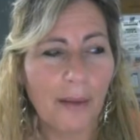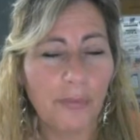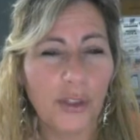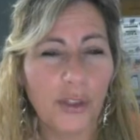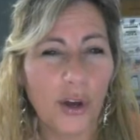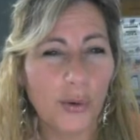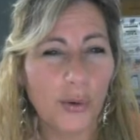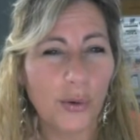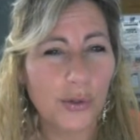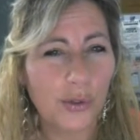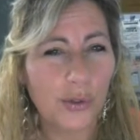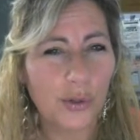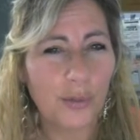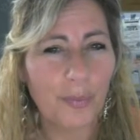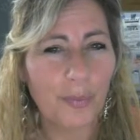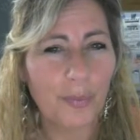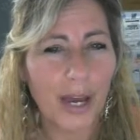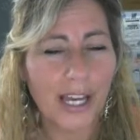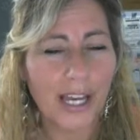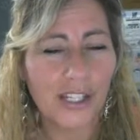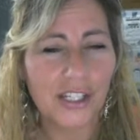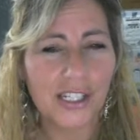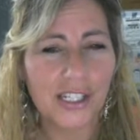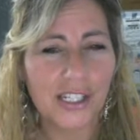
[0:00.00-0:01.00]
Those 2
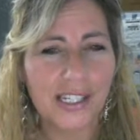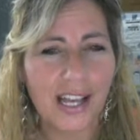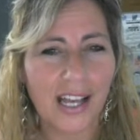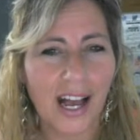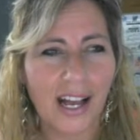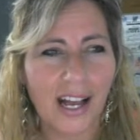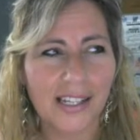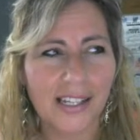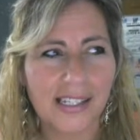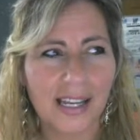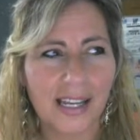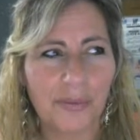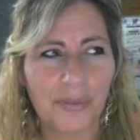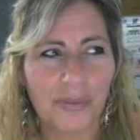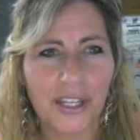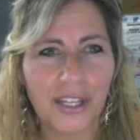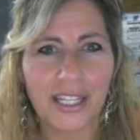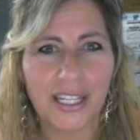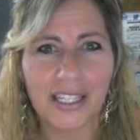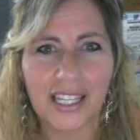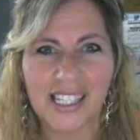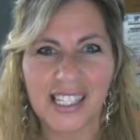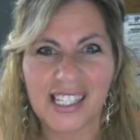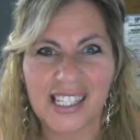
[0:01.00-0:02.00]
pages are
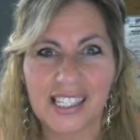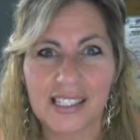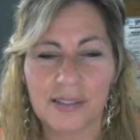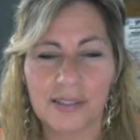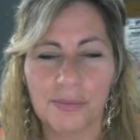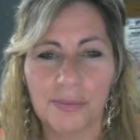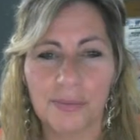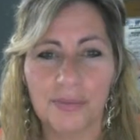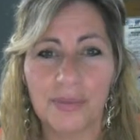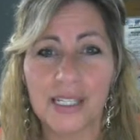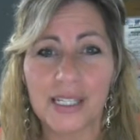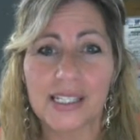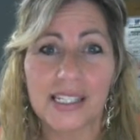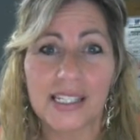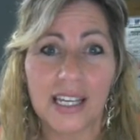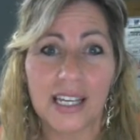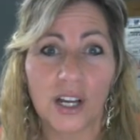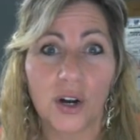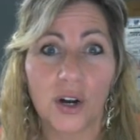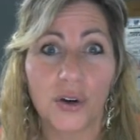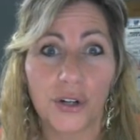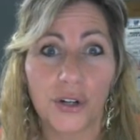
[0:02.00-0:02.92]
something that's missing